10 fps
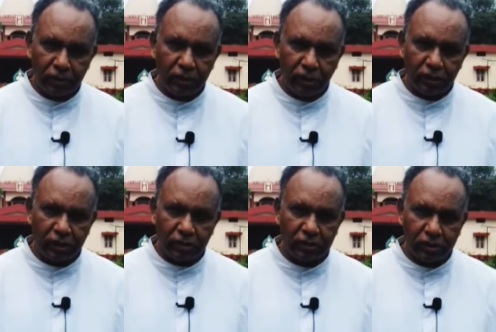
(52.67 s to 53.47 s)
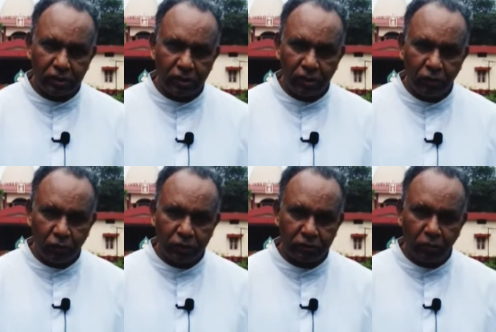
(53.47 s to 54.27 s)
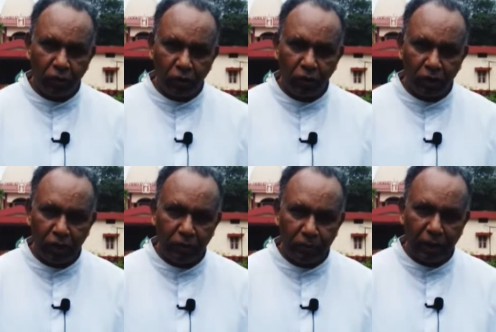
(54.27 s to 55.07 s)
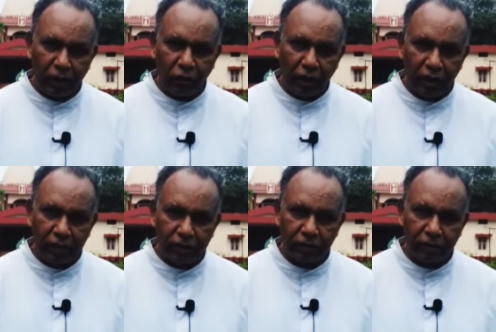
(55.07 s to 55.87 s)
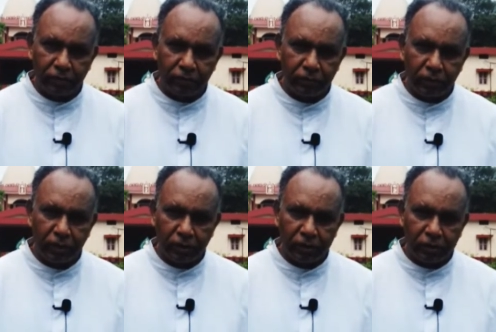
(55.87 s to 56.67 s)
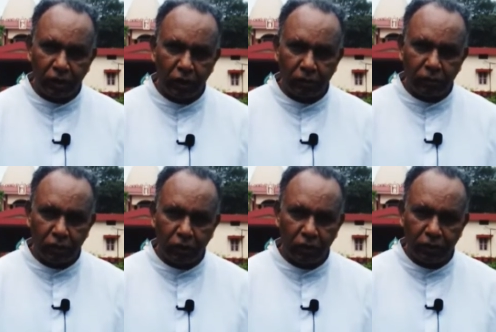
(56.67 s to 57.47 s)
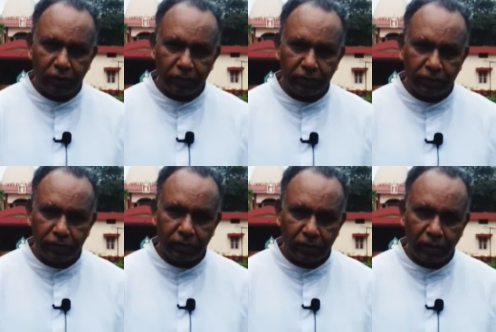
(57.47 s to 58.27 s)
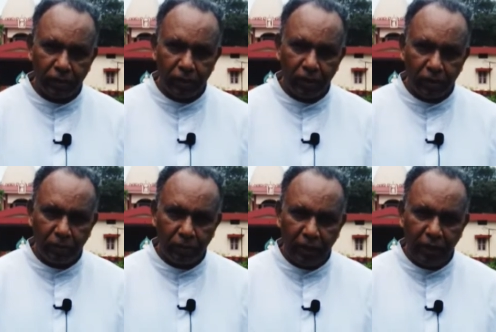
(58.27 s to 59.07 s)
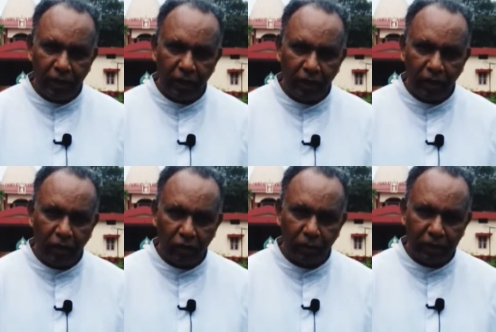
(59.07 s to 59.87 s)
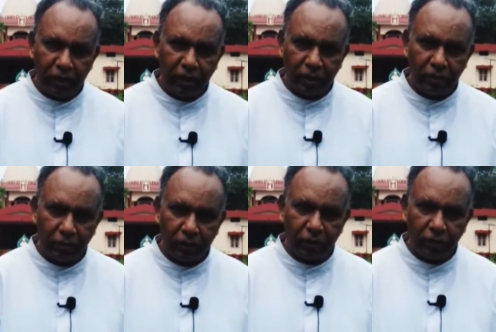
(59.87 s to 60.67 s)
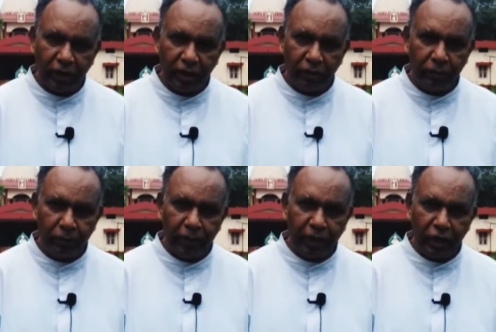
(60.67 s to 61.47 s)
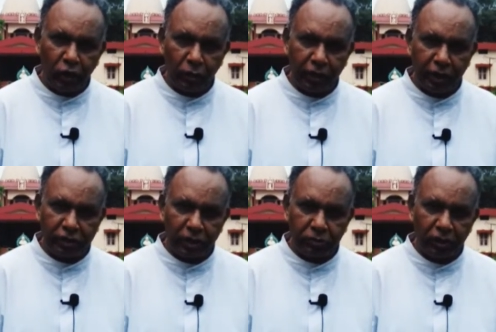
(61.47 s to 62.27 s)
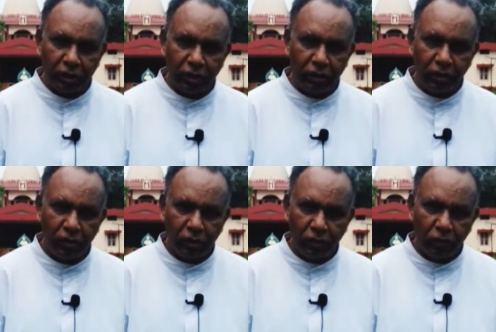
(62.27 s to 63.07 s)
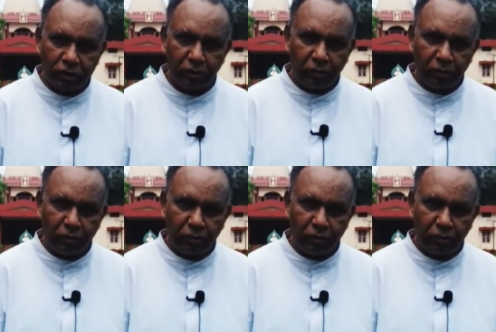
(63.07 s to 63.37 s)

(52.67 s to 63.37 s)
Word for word: Jesus was born immaculate, Son of God. Mary, our mother, from the very beginning of her inception, was